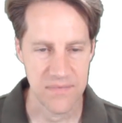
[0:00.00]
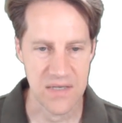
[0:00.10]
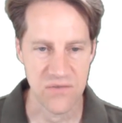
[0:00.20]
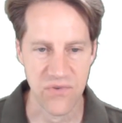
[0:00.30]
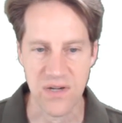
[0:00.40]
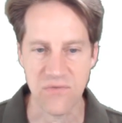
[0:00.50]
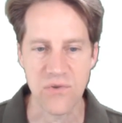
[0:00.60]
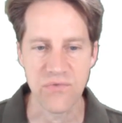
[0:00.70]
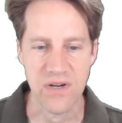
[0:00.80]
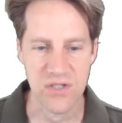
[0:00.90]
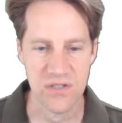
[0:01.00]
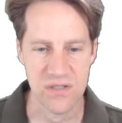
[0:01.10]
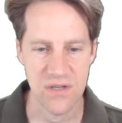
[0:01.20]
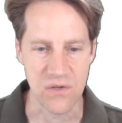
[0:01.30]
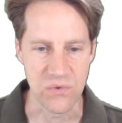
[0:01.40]
and define a few
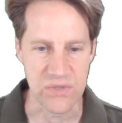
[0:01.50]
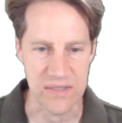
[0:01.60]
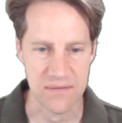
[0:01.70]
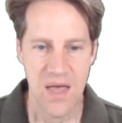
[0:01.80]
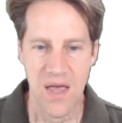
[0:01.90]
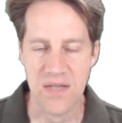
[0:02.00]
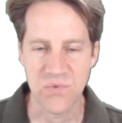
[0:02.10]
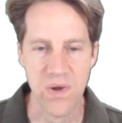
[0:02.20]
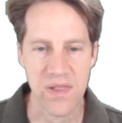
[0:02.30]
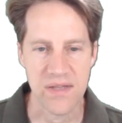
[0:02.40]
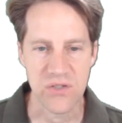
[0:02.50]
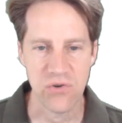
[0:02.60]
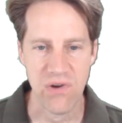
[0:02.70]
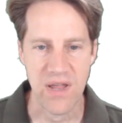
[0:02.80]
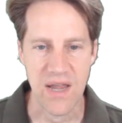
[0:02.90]
functions to use it, as well as
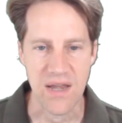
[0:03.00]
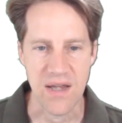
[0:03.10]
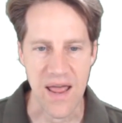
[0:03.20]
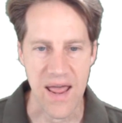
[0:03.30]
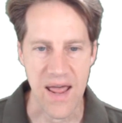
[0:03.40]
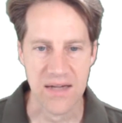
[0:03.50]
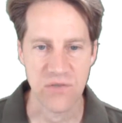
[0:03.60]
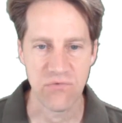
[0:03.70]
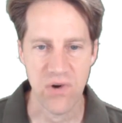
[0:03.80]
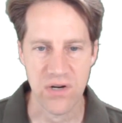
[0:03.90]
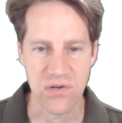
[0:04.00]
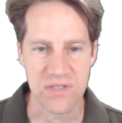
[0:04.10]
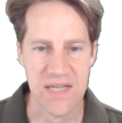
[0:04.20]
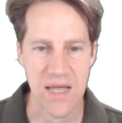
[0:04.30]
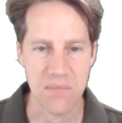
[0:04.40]
create an active
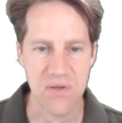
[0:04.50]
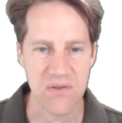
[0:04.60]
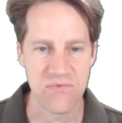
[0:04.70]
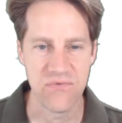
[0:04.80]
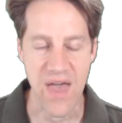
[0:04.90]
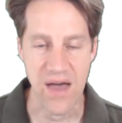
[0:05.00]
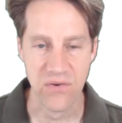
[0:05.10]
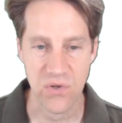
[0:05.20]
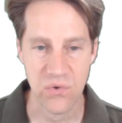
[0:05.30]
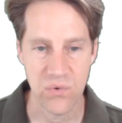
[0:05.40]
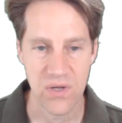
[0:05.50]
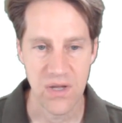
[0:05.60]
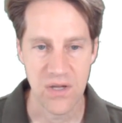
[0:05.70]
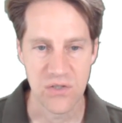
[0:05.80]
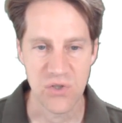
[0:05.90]
record type value
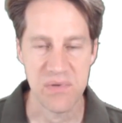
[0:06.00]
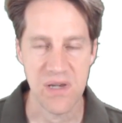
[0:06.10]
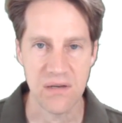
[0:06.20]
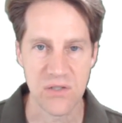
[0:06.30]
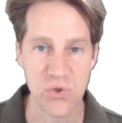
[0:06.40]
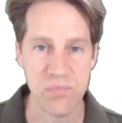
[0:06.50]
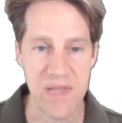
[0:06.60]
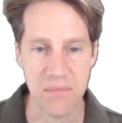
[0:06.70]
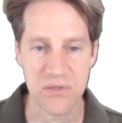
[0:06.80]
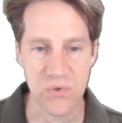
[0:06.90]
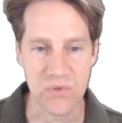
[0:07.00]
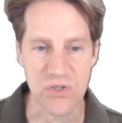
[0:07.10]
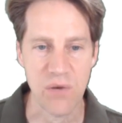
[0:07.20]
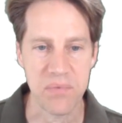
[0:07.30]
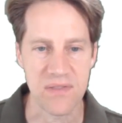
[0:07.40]
to be, to be able to
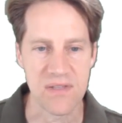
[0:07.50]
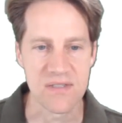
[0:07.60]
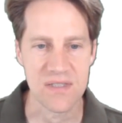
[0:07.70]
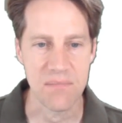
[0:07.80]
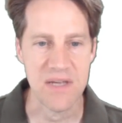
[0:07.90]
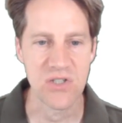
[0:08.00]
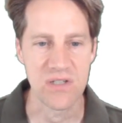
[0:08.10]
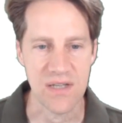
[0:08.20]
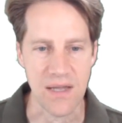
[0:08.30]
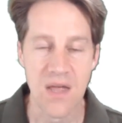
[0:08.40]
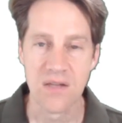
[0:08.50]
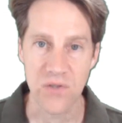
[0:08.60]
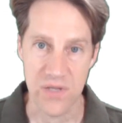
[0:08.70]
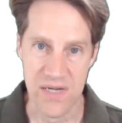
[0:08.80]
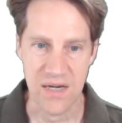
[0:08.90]
interpret this dimension type
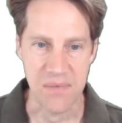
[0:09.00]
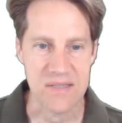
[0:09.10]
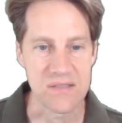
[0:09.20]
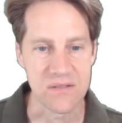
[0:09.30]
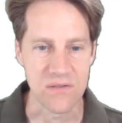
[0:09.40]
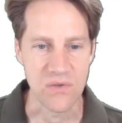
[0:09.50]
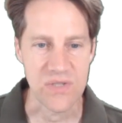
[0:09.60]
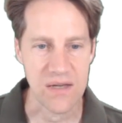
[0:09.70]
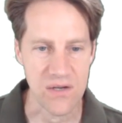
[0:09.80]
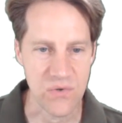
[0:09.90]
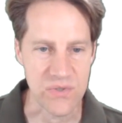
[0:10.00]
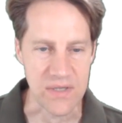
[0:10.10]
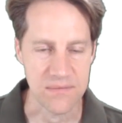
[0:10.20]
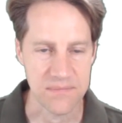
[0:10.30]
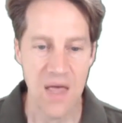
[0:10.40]
so the database knows how to use
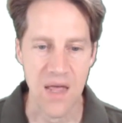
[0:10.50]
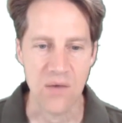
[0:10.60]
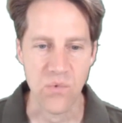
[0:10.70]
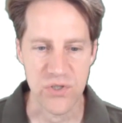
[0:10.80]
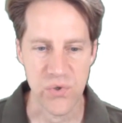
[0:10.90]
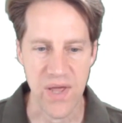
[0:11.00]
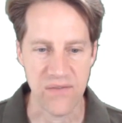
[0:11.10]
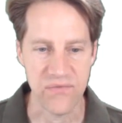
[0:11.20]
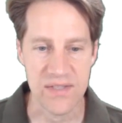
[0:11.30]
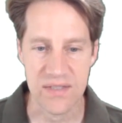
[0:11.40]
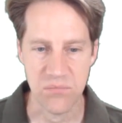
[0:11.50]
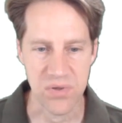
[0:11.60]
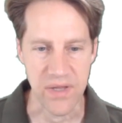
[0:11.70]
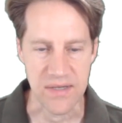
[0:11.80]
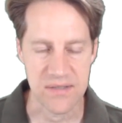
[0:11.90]
it. And once you have this in
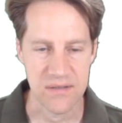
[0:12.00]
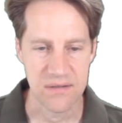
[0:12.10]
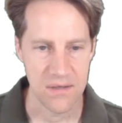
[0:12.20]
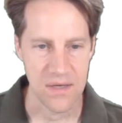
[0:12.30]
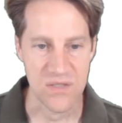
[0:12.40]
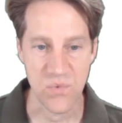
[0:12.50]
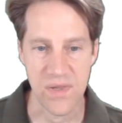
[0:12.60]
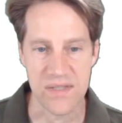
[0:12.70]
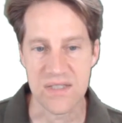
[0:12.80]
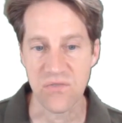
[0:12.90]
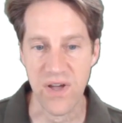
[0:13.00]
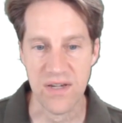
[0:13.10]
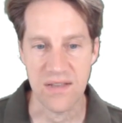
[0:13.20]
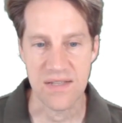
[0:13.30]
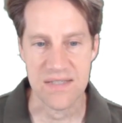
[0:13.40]
place, as well as
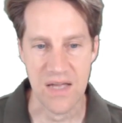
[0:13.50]
defining this